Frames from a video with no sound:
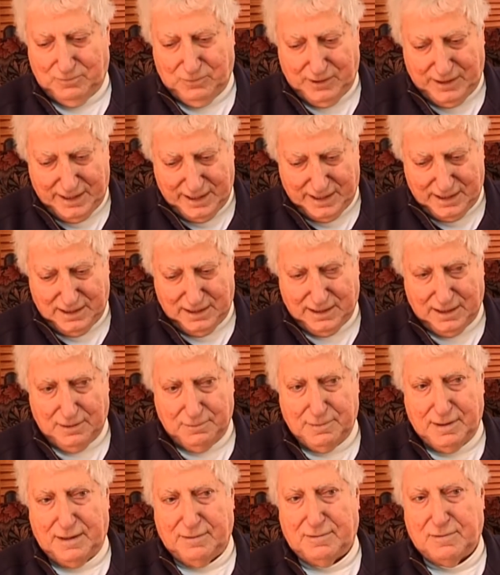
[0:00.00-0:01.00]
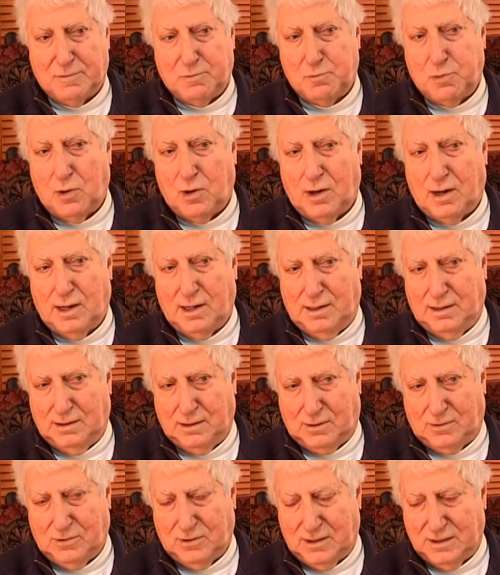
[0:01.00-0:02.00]
we had a little bit of a pond
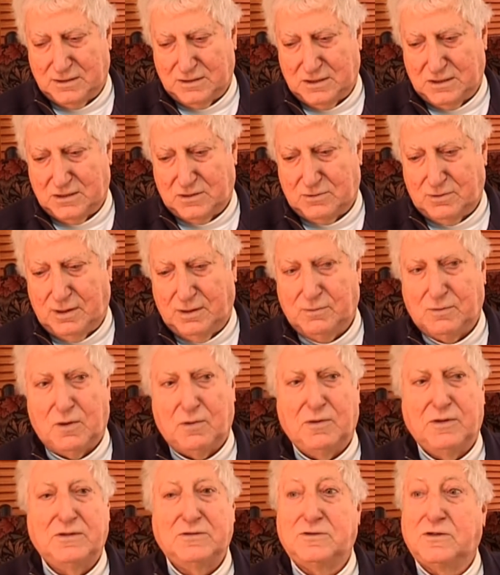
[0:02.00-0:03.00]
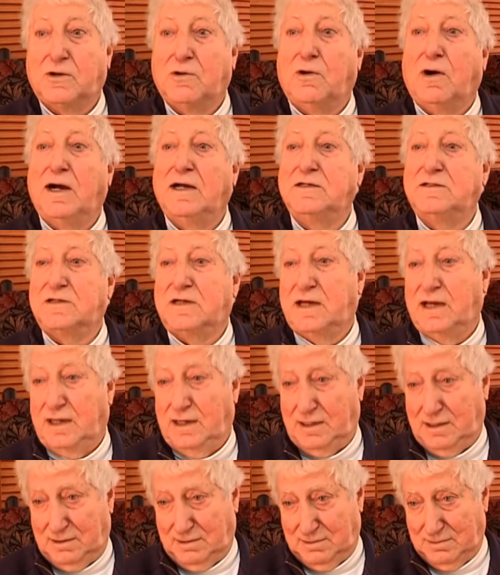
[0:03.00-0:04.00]
across the street where we used to go ice
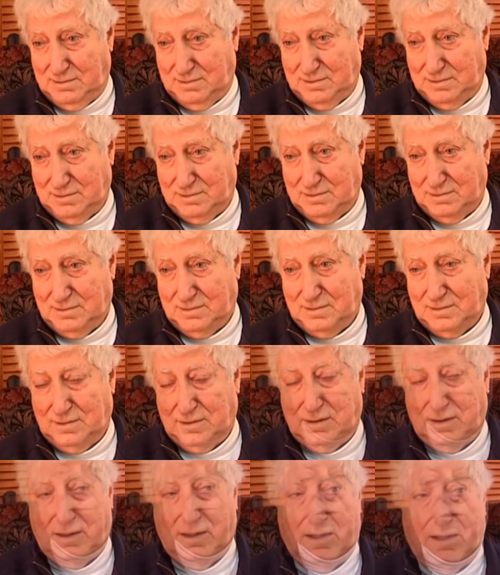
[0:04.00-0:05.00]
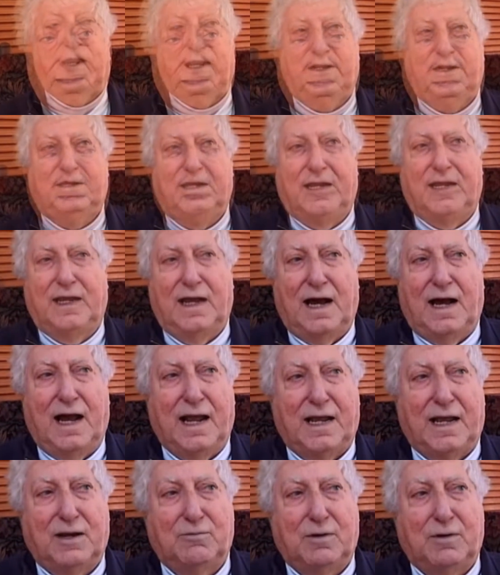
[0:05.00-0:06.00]
skating. Only thing,
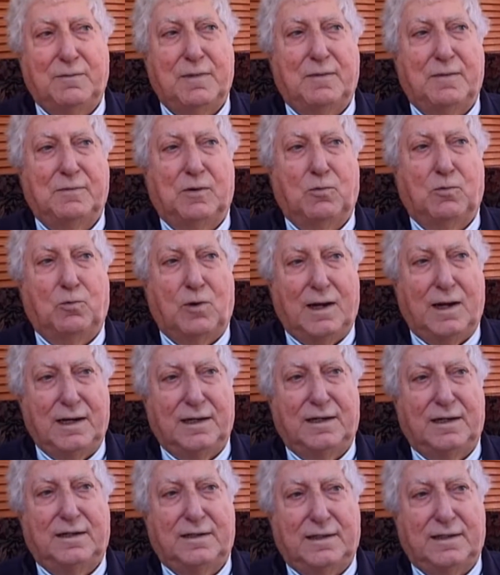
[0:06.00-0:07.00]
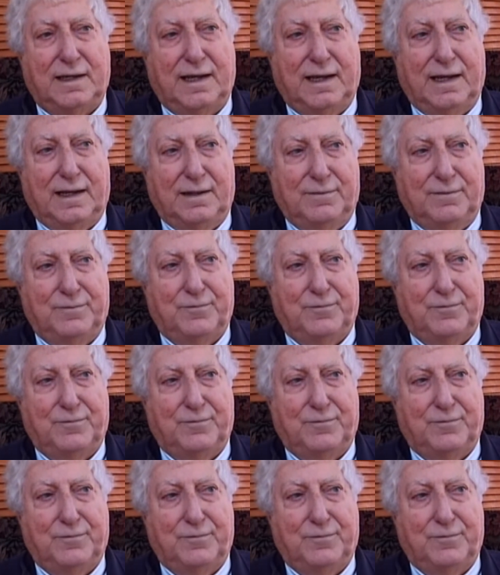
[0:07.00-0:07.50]
I can remember one thing,